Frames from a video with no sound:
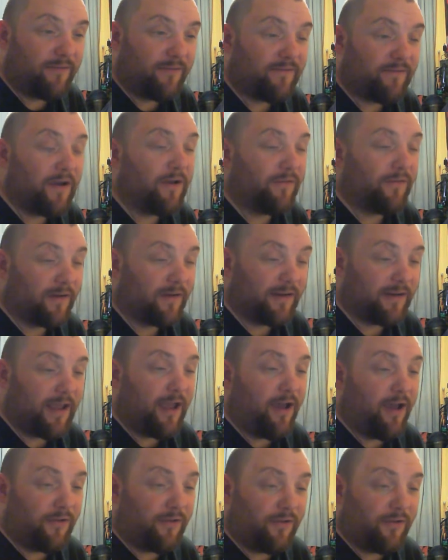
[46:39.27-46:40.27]
very fun. They
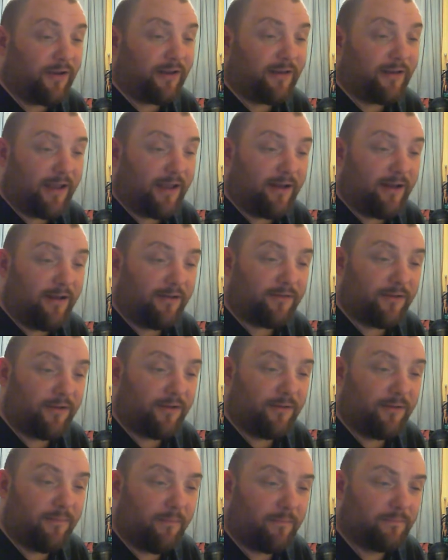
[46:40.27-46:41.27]
are good, aren't they? They are good.